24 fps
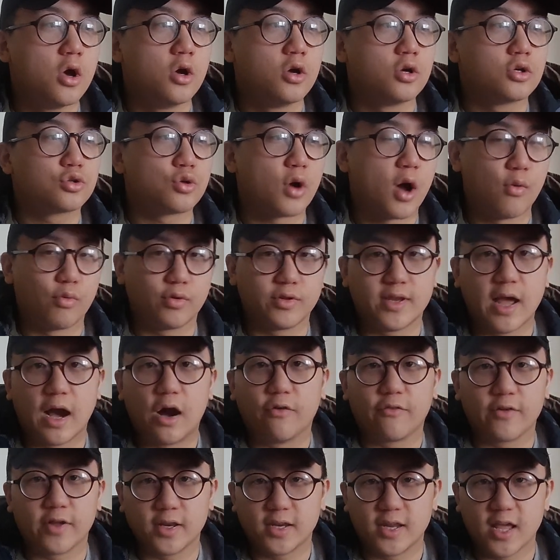So I would
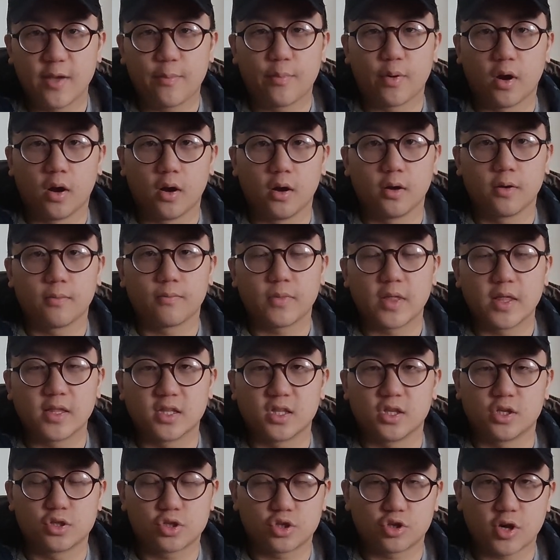delve in deeper into
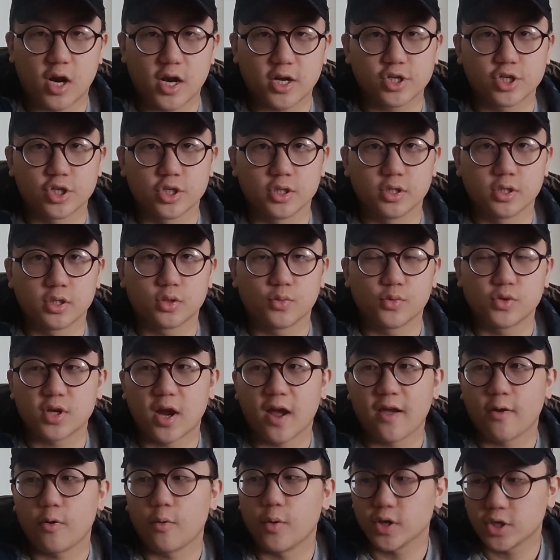the distractions,
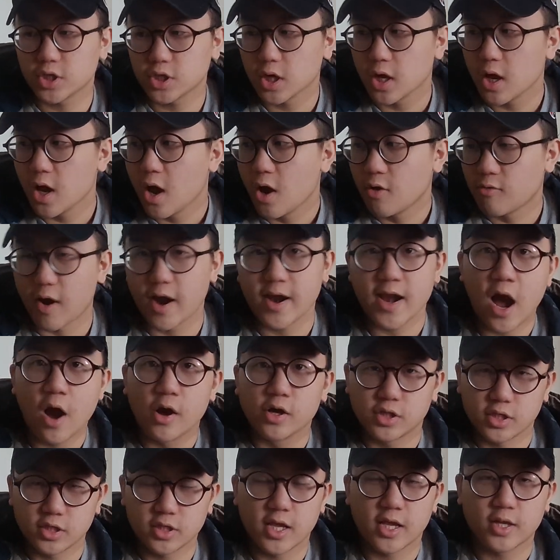which right
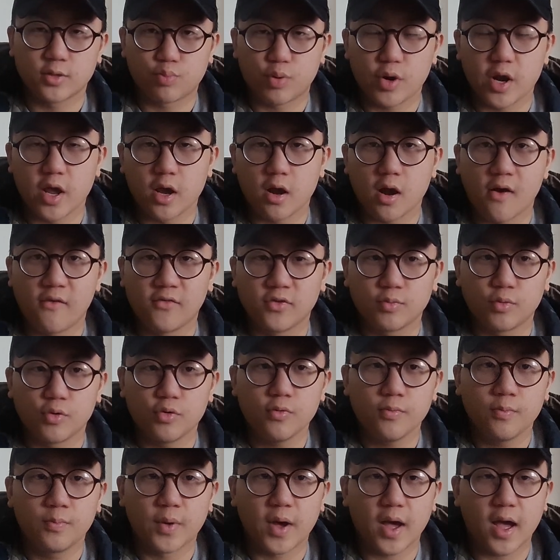now it's pretty
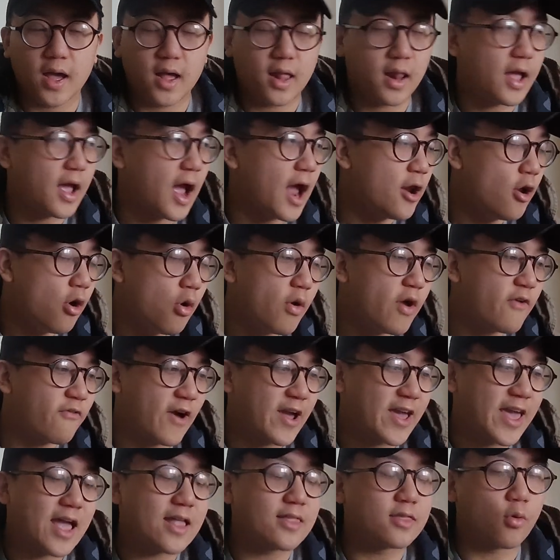uncomfortable, but like, I know when I
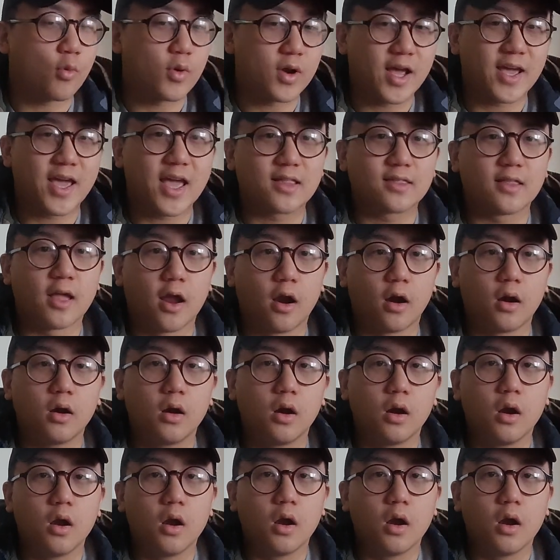get there,